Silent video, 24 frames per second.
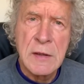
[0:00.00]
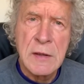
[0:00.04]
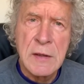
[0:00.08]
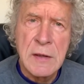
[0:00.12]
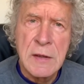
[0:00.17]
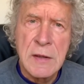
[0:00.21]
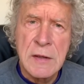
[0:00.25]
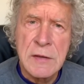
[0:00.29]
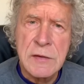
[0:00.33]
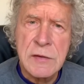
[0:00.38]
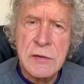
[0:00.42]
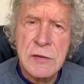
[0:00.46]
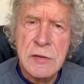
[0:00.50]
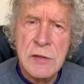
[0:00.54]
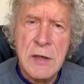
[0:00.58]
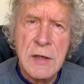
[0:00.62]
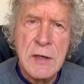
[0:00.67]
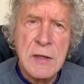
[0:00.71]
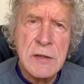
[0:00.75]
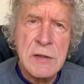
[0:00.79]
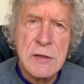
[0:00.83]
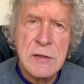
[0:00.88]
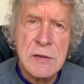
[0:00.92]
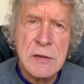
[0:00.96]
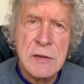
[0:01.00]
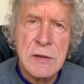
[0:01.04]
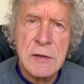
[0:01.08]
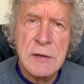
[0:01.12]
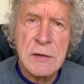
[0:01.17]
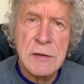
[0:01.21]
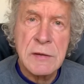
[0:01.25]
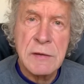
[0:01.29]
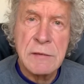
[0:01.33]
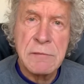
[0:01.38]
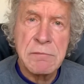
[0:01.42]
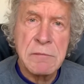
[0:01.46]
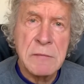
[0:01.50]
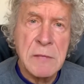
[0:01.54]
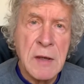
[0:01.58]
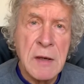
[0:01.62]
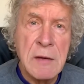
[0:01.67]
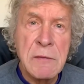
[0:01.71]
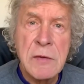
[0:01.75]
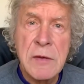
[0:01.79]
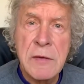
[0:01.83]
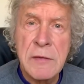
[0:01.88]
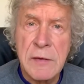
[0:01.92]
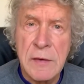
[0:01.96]
It's changed
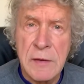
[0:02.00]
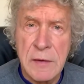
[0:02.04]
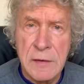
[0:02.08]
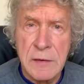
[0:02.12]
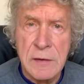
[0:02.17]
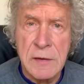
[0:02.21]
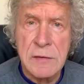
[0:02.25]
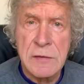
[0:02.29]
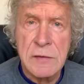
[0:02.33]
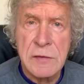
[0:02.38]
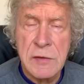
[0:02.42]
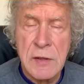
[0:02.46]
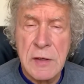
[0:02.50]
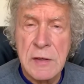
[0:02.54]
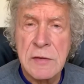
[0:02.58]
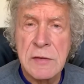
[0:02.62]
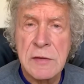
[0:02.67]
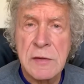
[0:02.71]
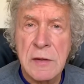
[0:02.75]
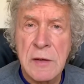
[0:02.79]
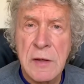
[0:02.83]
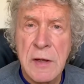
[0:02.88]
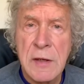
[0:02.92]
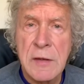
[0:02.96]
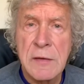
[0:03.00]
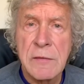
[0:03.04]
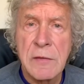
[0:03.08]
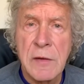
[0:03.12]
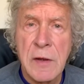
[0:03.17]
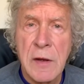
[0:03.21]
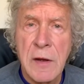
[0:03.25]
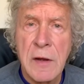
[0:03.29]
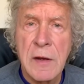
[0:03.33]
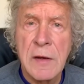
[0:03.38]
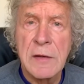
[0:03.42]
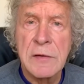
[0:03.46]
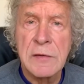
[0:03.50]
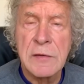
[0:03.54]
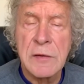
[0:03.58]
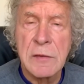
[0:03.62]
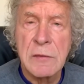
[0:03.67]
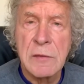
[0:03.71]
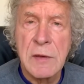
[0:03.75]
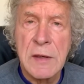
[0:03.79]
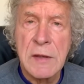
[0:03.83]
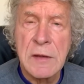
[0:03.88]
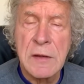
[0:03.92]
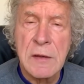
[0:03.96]
everything. It's changed a lot of laws and
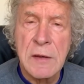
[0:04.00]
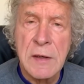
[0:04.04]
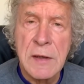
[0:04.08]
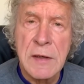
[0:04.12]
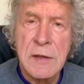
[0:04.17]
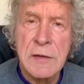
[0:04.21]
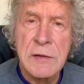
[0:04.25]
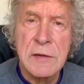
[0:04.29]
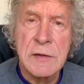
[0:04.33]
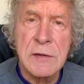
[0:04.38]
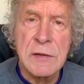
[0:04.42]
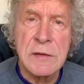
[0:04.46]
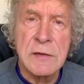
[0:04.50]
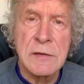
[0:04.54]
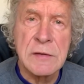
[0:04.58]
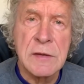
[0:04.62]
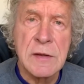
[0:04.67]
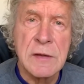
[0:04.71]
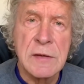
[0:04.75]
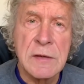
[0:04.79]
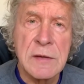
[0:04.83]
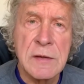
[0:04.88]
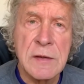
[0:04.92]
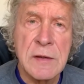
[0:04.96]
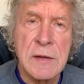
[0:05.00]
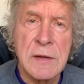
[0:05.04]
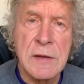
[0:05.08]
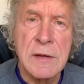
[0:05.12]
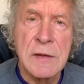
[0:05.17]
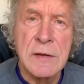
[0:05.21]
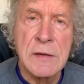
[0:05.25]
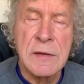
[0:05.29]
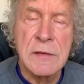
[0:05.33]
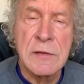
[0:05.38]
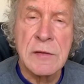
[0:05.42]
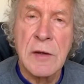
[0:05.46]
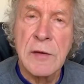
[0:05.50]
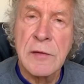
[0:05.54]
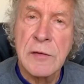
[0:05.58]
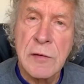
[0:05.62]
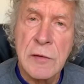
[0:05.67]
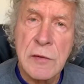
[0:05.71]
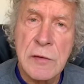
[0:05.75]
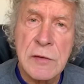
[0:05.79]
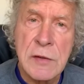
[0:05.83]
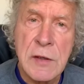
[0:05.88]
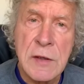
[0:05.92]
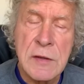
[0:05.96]
regulations, and it's also
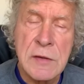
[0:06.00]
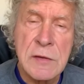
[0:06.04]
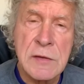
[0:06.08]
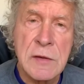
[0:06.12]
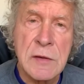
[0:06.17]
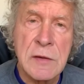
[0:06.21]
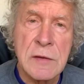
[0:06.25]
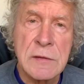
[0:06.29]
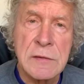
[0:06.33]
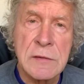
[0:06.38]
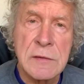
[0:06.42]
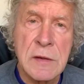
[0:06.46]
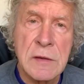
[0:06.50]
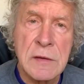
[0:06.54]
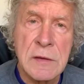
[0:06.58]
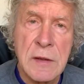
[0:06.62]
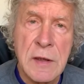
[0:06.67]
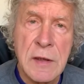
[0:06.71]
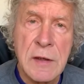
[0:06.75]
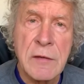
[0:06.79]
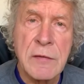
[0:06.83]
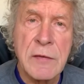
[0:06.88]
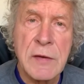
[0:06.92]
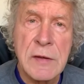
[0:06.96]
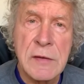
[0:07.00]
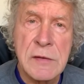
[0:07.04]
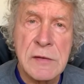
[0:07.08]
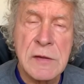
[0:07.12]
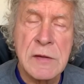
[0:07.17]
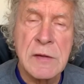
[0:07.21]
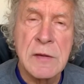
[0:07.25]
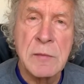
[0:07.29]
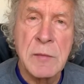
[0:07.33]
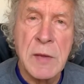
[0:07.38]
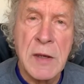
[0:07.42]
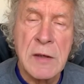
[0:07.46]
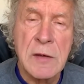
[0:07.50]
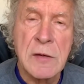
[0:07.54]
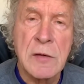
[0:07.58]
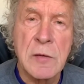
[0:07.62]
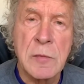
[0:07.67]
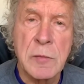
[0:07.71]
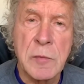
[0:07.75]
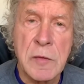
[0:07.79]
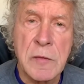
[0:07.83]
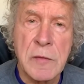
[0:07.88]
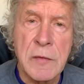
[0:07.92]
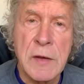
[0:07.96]
changed a lot of things in the medical
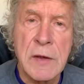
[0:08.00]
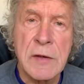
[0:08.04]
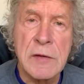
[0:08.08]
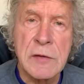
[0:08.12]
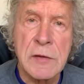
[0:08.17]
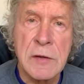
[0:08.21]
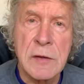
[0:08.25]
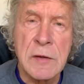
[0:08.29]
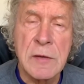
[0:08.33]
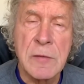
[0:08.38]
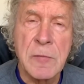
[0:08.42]
profession.